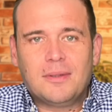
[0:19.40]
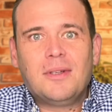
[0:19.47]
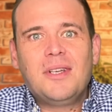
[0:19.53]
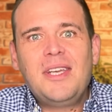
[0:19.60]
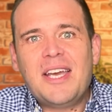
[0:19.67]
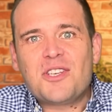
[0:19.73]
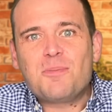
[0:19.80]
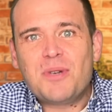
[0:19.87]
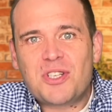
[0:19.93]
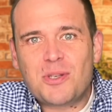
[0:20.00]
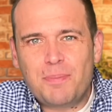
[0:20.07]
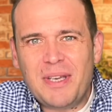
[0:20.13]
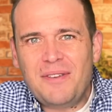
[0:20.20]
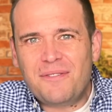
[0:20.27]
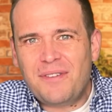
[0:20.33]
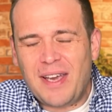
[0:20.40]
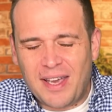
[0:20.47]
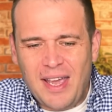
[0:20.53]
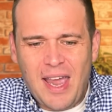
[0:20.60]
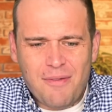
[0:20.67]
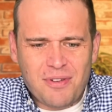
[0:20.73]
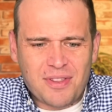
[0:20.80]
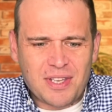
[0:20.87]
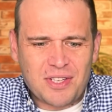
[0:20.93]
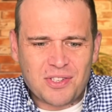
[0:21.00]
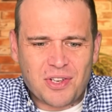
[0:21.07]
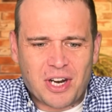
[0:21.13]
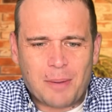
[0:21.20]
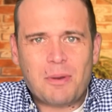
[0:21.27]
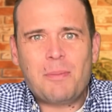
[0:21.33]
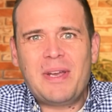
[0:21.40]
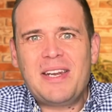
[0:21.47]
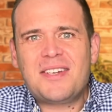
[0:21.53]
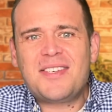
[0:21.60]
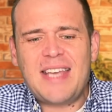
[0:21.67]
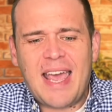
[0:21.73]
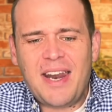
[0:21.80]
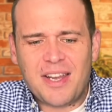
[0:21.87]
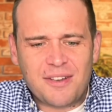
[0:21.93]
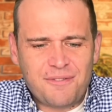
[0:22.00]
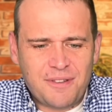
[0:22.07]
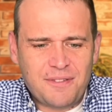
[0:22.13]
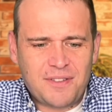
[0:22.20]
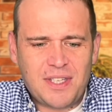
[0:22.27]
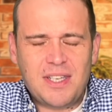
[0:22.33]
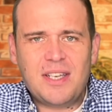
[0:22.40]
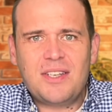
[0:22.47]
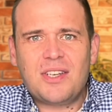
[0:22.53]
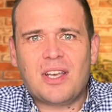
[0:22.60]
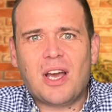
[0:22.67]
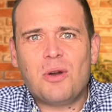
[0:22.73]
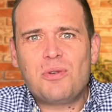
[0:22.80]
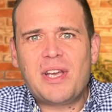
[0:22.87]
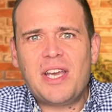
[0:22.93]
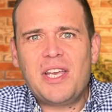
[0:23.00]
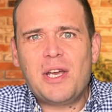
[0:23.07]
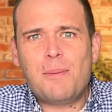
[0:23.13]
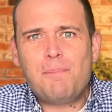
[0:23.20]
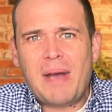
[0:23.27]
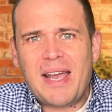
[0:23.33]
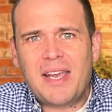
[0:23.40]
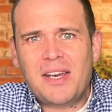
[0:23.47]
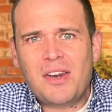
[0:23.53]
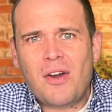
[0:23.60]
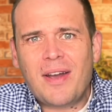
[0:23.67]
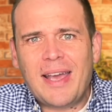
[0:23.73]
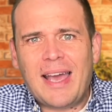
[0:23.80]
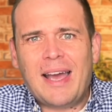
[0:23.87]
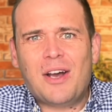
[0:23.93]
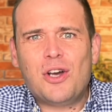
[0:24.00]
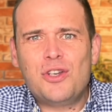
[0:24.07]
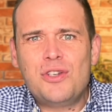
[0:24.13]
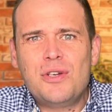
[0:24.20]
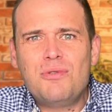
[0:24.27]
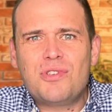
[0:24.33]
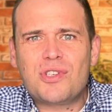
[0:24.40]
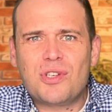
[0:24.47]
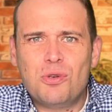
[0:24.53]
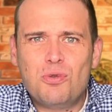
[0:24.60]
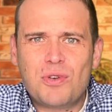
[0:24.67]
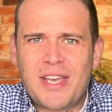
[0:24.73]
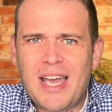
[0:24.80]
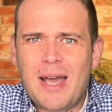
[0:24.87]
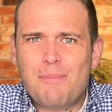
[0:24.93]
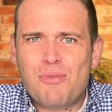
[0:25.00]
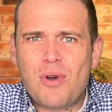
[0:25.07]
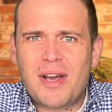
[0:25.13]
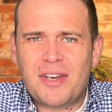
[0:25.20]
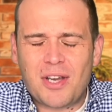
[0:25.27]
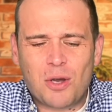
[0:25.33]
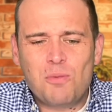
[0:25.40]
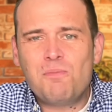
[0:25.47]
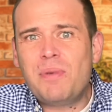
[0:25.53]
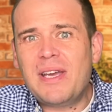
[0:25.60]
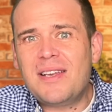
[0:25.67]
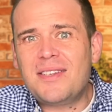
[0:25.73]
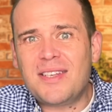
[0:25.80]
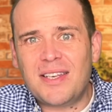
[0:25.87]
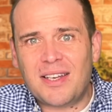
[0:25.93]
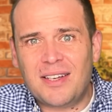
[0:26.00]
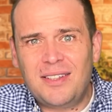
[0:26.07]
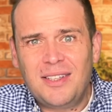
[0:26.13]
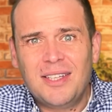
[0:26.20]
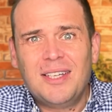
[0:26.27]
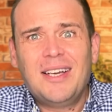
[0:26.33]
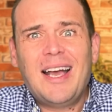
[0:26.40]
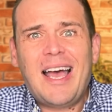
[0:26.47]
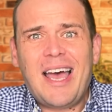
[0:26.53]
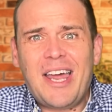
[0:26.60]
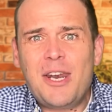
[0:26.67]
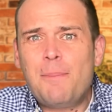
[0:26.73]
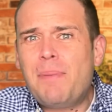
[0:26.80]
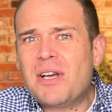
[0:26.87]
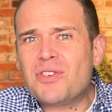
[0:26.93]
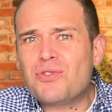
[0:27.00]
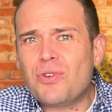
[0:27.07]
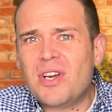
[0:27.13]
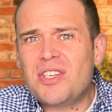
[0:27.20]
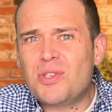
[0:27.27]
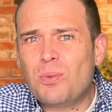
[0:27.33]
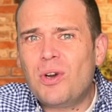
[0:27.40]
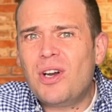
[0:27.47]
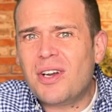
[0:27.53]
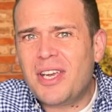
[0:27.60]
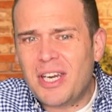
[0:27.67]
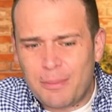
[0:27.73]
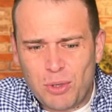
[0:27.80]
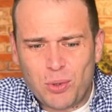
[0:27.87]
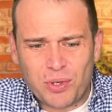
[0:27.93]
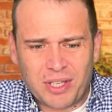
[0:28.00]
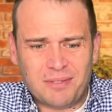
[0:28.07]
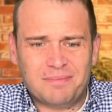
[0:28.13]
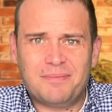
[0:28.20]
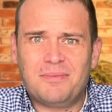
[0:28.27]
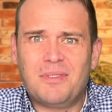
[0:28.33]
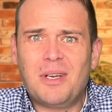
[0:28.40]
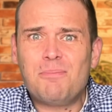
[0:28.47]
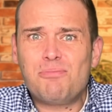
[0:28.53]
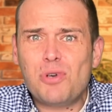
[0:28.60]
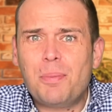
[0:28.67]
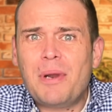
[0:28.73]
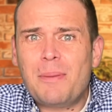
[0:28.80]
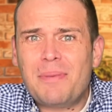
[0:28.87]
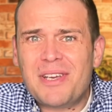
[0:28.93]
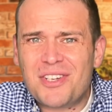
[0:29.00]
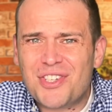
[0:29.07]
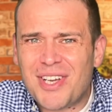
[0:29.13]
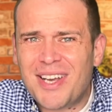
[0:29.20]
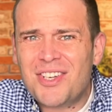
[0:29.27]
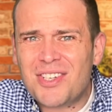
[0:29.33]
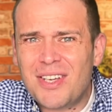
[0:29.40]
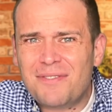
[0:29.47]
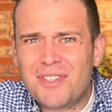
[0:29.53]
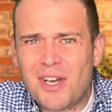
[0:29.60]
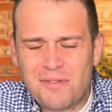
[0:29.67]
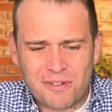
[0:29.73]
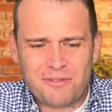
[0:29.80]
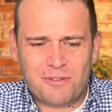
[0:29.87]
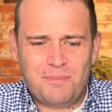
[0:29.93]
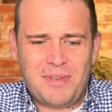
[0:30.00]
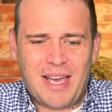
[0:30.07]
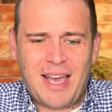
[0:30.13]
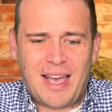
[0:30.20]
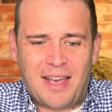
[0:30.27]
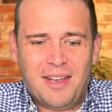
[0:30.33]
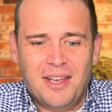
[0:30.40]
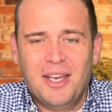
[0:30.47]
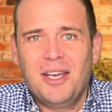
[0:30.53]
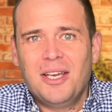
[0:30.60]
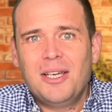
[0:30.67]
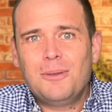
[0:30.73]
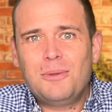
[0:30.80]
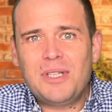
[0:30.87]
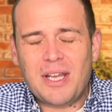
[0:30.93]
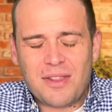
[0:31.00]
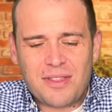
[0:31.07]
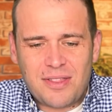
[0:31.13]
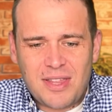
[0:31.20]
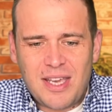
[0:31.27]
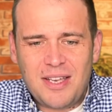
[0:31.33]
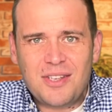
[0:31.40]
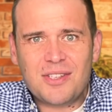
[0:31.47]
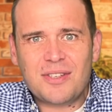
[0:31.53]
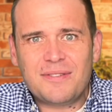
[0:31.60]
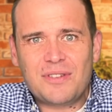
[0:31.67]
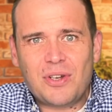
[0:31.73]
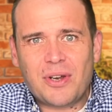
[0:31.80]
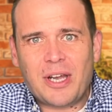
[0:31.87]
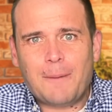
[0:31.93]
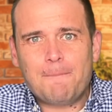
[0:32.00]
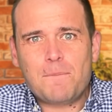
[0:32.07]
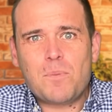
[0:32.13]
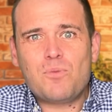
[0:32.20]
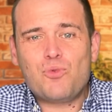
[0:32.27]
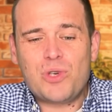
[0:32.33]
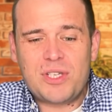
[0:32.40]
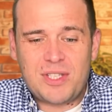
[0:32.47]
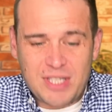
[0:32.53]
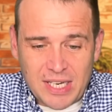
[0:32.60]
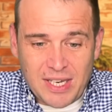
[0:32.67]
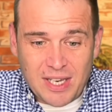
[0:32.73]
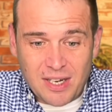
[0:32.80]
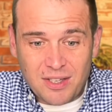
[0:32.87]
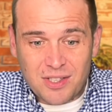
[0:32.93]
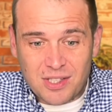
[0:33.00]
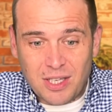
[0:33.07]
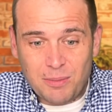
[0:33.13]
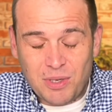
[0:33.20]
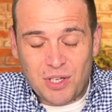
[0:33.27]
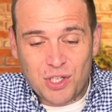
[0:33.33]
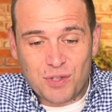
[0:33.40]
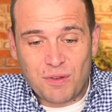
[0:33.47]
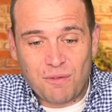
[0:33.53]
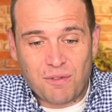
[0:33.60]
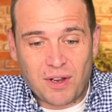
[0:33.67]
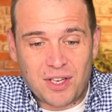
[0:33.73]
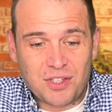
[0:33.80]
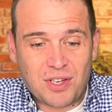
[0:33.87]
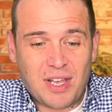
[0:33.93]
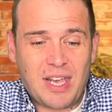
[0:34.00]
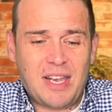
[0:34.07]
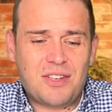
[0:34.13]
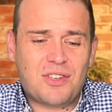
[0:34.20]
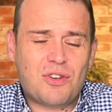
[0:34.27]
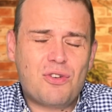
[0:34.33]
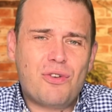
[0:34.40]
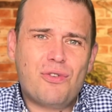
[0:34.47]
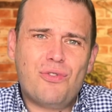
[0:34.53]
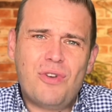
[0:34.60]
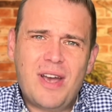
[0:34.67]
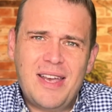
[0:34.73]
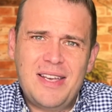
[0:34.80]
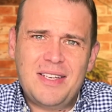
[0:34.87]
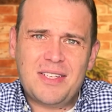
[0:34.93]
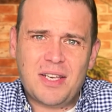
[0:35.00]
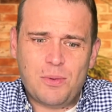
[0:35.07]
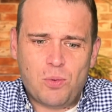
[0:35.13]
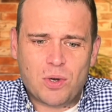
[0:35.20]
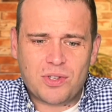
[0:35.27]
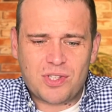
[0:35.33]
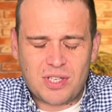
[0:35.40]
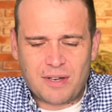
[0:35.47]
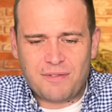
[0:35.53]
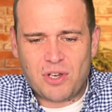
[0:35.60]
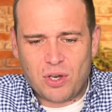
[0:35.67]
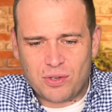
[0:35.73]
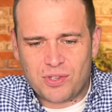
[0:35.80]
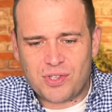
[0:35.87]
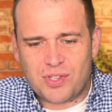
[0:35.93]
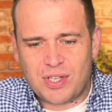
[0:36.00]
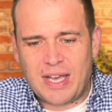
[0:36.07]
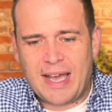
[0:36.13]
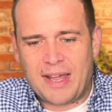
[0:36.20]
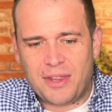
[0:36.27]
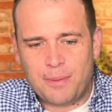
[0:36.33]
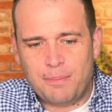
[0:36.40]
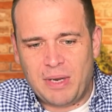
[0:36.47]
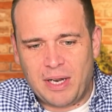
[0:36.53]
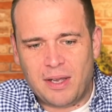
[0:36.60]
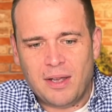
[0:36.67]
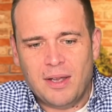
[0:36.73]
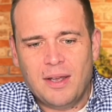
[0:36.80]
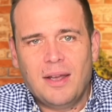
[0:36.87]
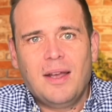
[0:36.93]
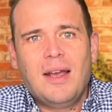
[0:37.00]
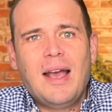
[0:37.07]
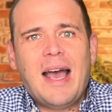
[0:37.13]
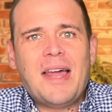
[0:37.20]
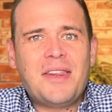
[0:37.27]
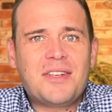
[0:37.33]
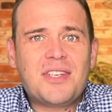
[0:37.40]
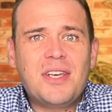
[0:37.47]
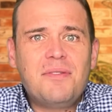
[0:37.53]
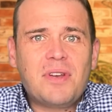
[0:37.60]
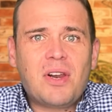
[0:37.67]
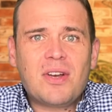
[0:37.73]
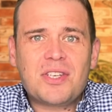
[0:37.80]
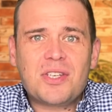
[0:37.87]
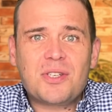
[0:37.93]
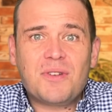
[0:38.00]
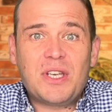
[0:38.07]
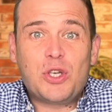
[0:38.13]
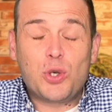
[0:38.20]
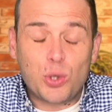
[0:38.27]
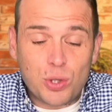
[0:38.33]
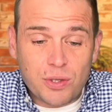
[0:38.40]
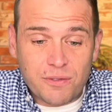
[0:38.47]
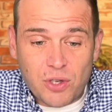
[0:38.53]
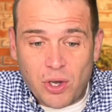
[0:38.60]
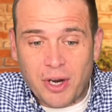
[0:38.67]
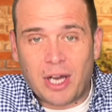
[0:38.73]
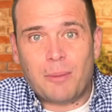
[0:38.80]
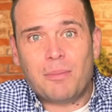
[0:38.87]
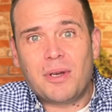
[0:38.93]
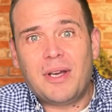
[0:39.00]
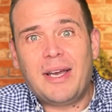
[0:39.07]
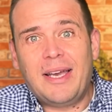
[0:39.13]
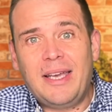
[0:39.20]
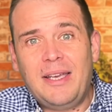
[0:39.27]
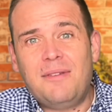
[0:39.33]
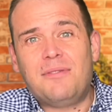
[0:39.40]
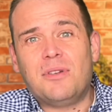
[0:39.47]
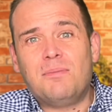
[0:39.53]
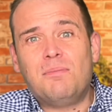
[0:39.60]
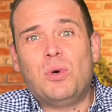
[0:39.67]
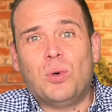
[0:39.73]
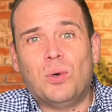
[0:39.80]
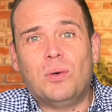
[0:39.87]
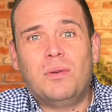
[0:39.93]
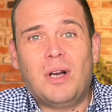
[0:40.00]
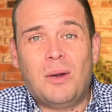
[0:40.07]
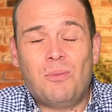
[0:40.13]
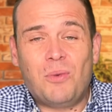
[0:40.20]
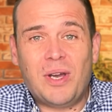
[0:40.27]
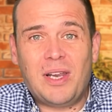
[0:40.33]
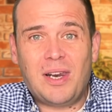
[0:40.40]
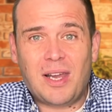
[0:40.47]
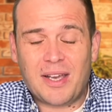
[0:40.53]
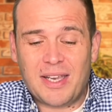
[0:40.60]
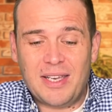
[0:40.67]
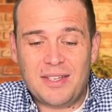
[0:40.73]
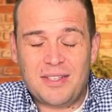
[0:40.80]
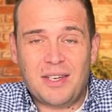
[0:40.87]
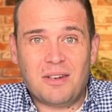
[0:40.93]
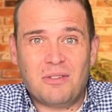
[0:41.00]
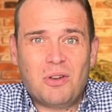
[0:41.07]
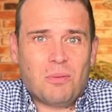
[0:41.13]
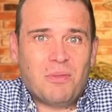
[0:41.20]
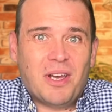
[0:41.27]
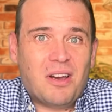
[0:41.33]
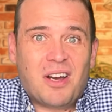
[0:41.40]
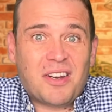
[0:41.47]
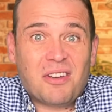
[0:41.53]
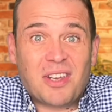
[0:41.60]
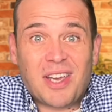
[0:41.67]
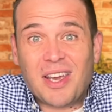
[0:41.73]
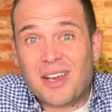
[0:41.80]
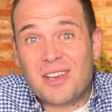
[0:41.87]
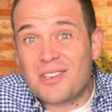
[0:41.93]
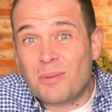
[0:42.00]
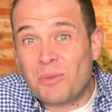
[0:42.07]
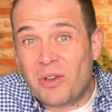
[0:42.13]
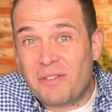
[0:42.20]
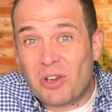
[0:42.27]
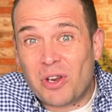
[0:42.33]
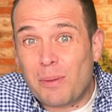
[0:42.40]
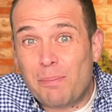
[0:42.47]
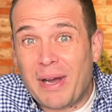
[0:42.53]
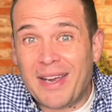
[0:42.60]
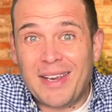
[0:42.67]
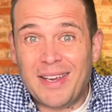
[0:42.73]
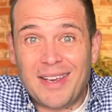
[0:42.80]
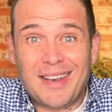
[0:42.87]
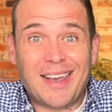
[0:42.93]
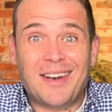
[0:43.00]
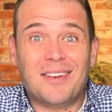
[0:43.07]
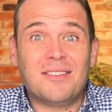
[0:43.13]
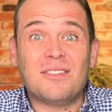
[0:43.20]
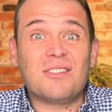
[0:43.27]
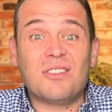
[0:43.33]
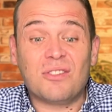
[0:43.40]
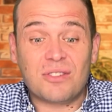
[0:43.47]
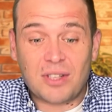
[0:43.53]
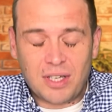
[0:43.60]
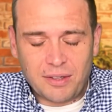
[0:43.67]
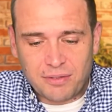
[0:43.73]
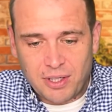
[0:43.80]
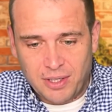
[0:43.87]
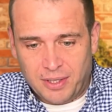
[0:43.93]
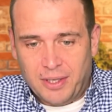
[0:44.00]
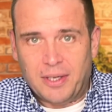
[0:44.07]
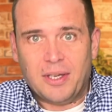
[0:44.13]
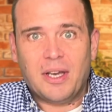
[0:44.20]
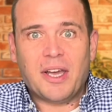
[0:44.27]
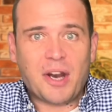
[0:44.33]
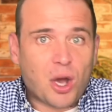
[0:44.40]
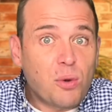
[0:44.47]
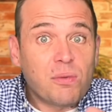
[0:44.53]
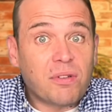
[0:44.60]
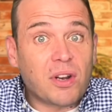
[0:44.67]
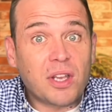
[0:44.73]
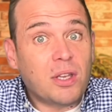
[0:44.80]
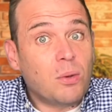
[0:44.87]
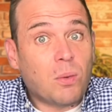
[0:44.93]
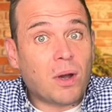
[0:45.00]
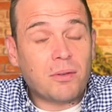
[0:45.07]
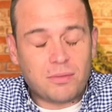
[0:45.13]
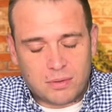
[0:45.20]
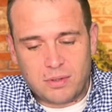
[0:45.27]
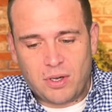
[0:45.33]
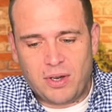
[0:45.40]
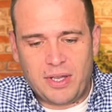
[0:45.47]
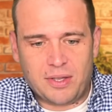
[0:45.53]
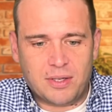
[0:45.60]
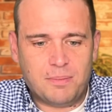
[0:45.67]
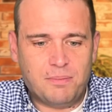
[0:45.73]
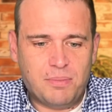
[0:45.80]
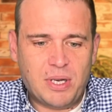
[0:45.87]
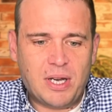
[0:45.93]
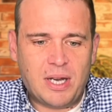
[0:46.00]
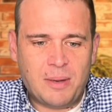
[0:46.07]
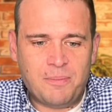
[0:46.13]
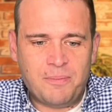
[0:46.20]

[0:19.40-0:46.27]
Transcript: Yes, but to be fair, everything's gone up. I mean, a tenner 50 years ago, get you a banging night out, a new suit, cab ride home, bit of dinner, and a bus ride to work in the morning. And probably a bit of change left over from that, wouldn't it? Things have gone up ridiculously because of inflation. It's crazy what stuff costs at the minute. And the TV license fee could have gone up even more. And we're lucky it didn't. Not me, I don't care, because I'm never going to pay it again as long as I live. And hopefully you won't either. But